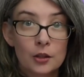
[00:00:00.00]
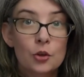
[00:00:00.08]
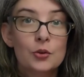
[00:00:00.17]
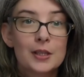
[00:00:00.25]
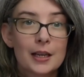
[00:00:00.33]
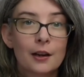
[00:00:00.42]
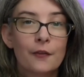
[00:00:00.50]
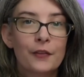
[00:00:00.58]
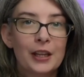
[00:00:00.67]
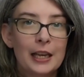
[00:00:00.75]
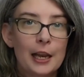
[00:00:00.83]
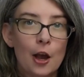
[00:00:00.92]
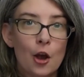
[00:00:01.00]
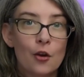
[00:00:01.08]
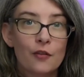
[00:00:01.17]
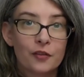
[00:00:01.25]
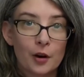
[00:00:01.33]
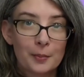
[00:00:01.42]
using a
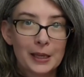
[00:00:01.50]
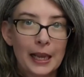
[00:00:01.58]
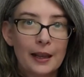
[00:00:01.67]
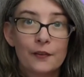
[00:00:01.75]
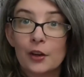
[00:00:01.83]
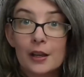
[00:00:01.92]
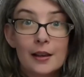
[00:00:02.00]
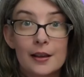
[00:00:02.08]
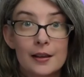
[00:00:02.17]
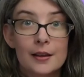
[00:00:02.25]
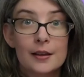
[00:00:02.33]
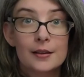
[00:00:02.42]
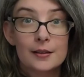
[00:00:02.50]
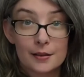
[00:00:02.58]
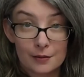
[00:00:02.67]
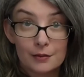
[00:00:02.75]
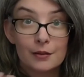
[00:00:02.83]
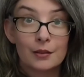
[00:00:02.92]
video from Canva
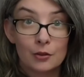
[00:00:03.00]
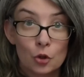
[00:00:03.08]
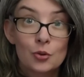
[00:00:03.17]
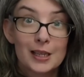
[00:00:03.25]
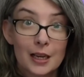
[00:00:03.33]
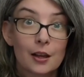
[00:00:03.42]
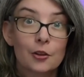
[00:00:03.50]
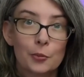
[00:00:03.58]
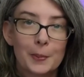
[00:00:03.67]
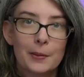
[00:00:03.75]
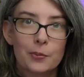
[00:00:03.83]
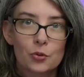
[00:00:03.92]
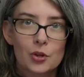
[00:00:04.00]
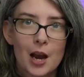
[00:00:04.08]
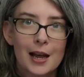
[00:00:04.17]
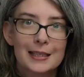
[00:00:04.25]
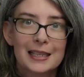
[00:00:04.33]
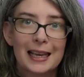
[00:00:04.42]
is using other people's
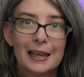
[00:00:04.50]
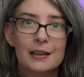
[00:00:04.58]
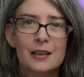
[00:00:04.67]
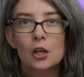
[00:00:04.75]
content,